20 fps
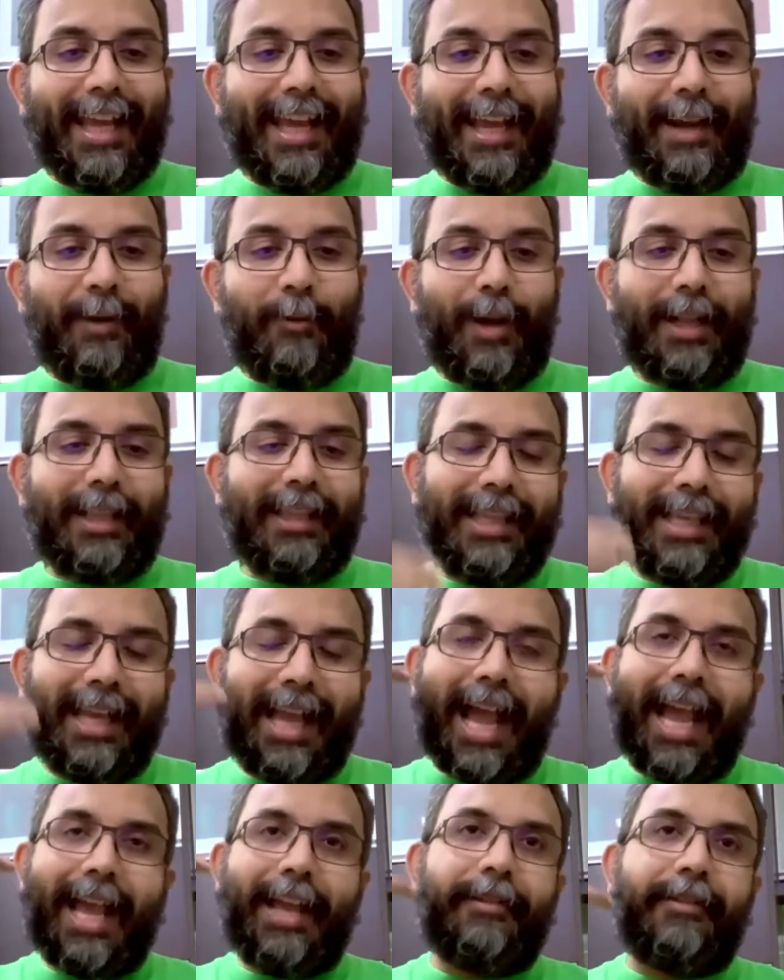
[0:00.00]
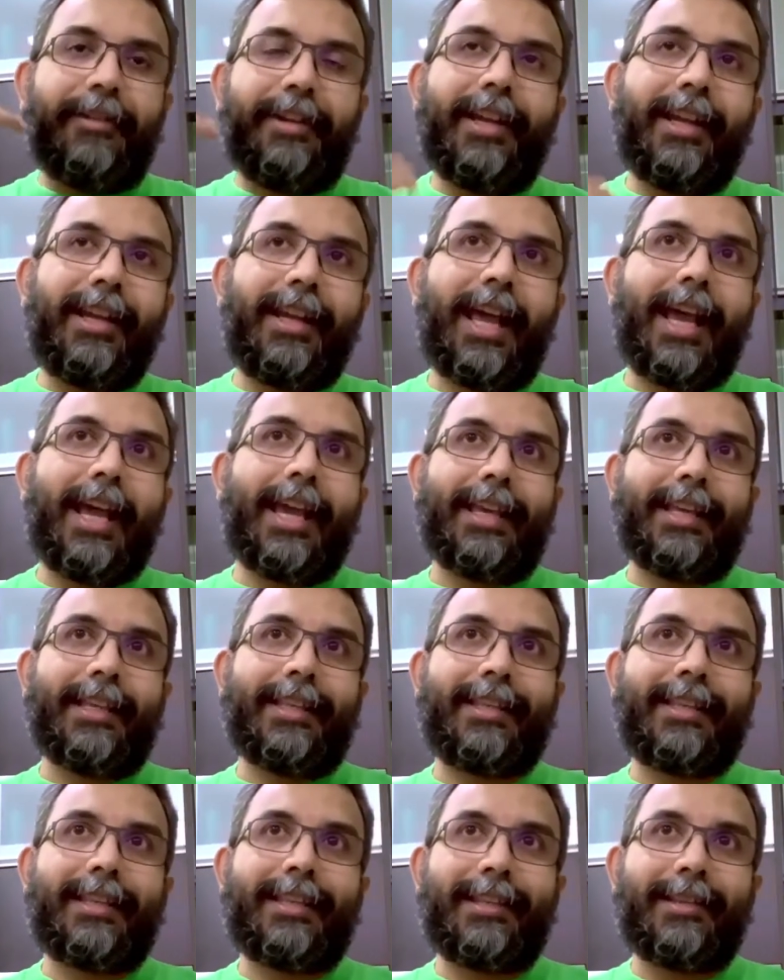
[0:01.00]
And one thing I
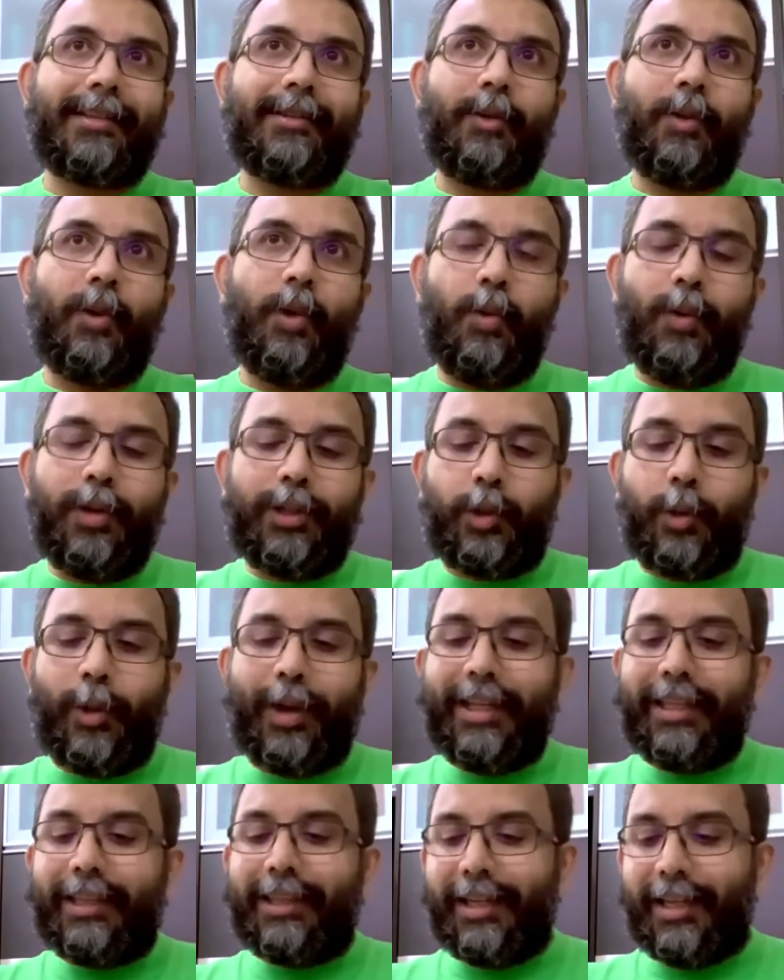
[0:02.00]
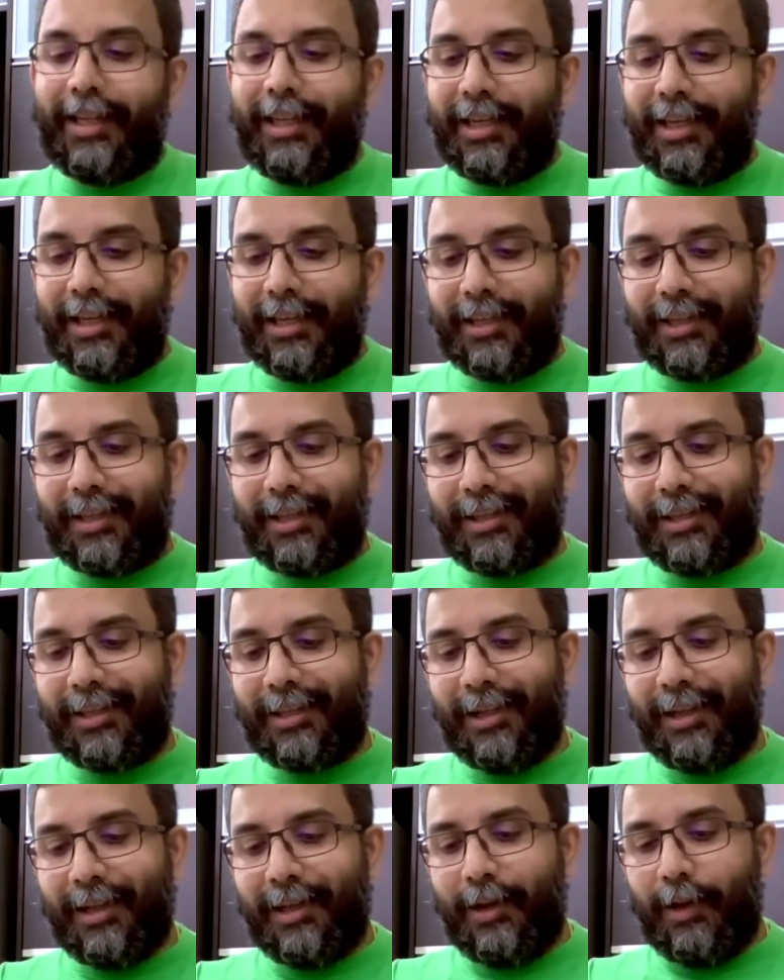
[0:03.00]
realized over twenty-three years,